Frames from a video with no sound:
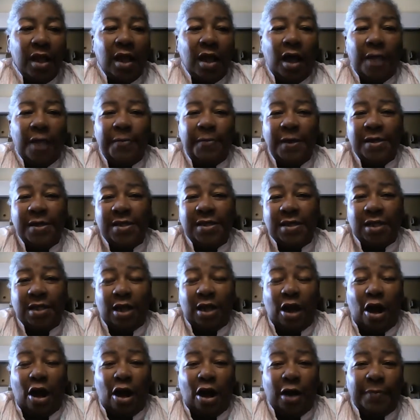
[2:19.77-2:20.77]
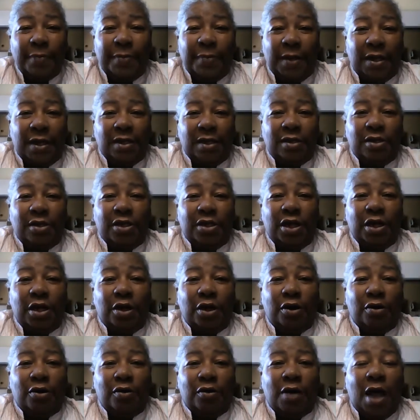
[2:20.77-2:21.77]
A piece of the carpet.
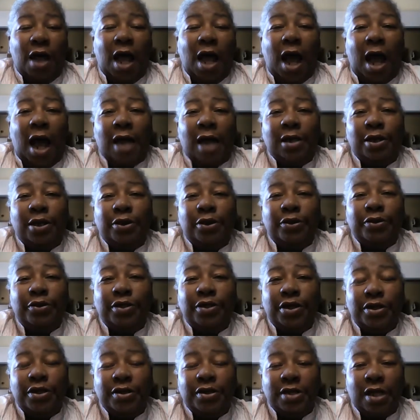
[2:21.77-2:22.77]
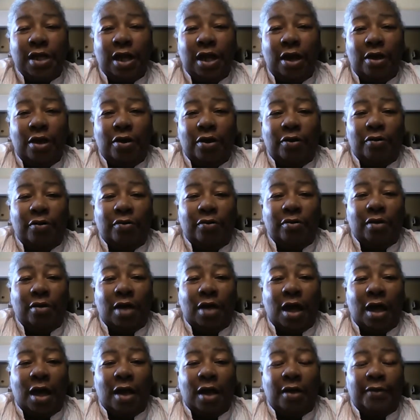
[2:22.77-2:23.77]
I learned years ago
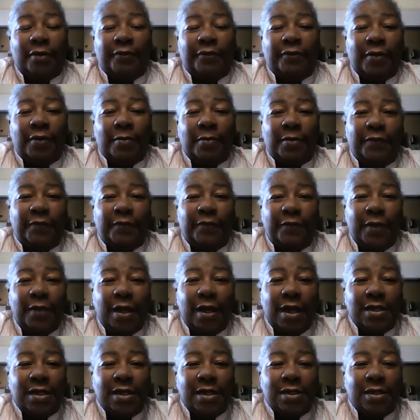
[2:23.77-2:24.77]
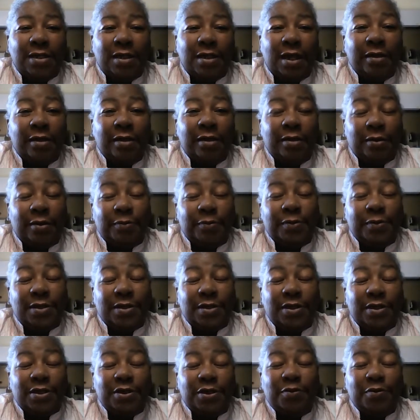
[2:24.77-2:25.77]
from a friend, it was
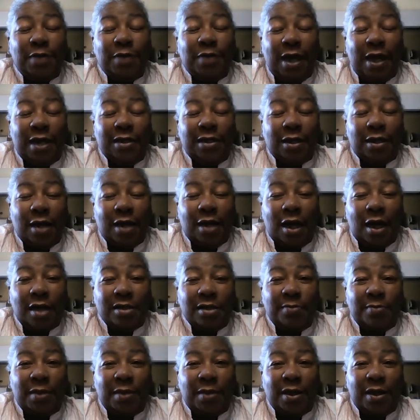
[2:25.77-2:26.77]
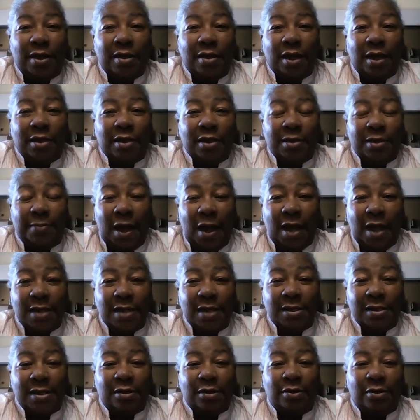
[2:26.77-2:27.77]
too late to cost me a
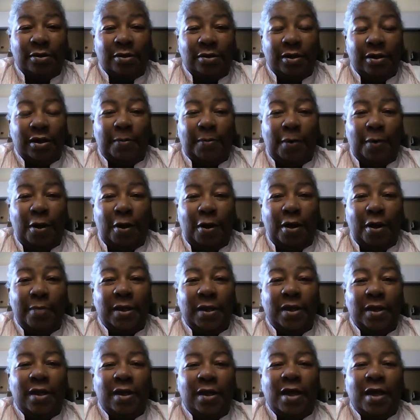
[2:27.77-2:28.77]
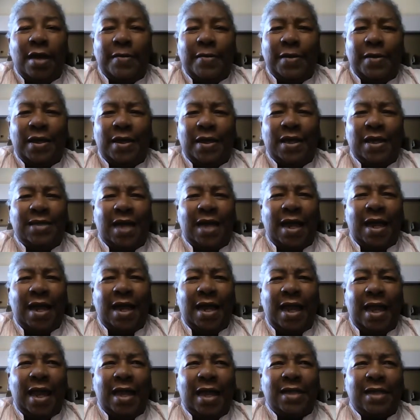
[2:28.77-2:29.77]
deposit on an apartment because I
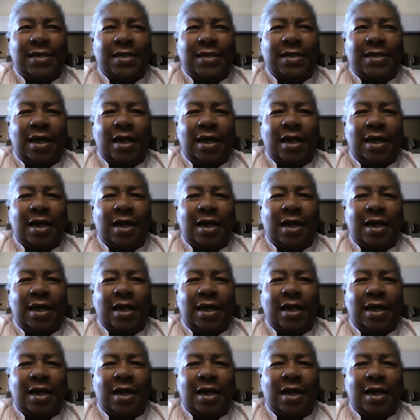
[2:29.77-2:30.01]
had